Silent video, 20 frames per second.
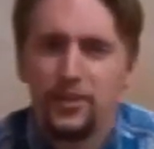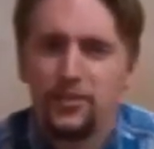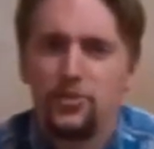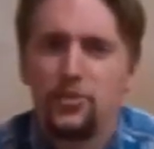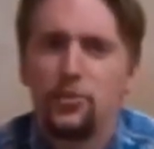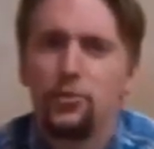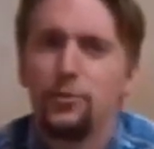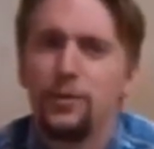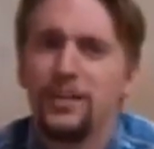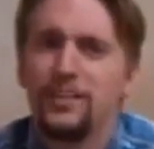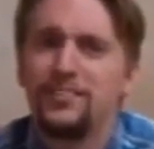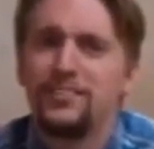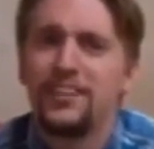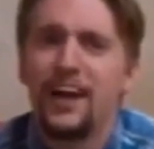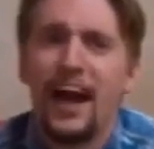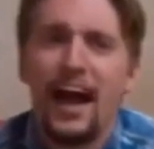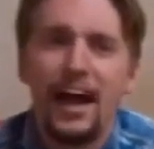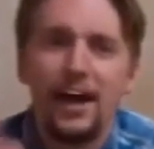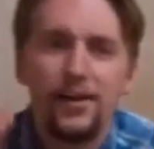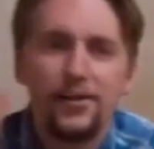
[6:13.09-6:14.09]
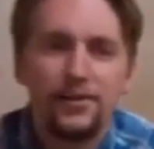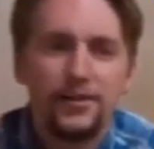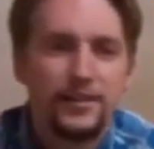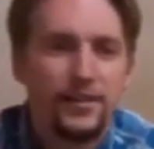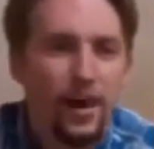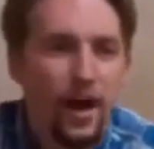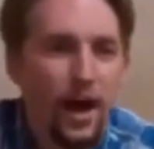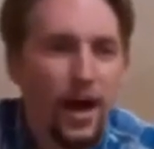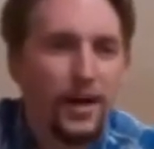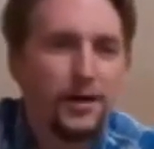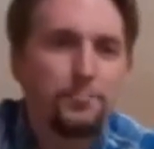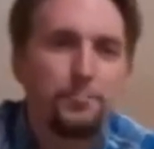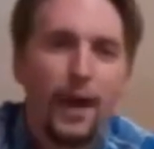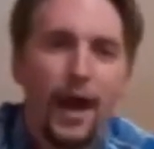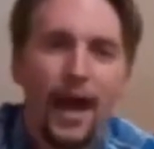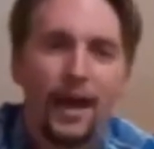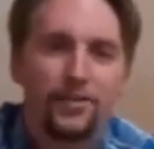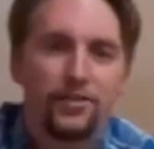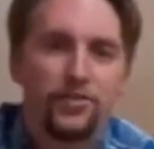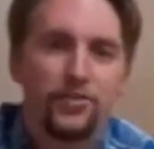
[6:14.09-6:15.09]
to entirely
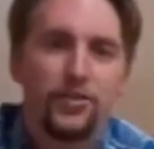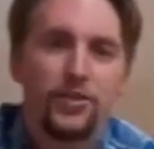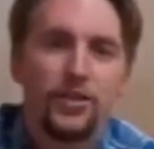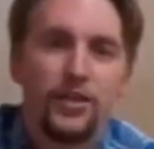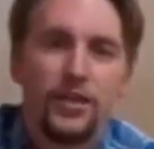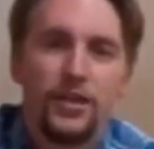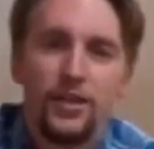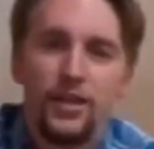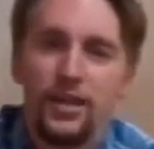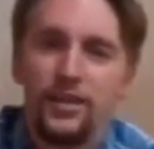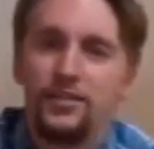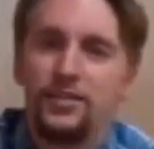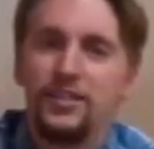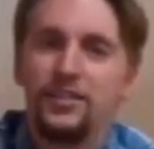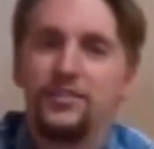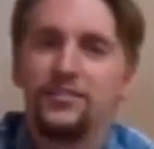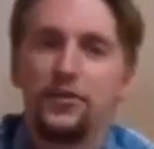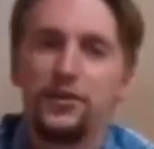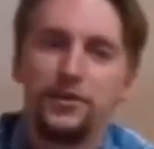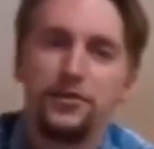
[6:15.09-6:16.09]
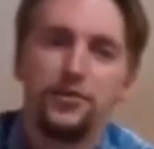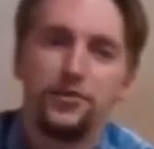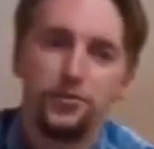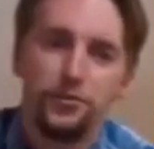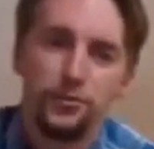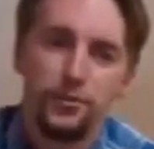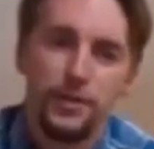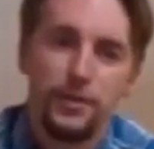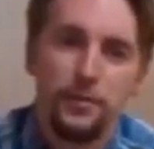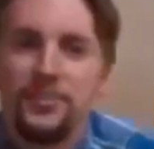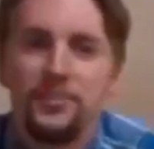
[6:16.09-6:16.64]
unmatched in the industry.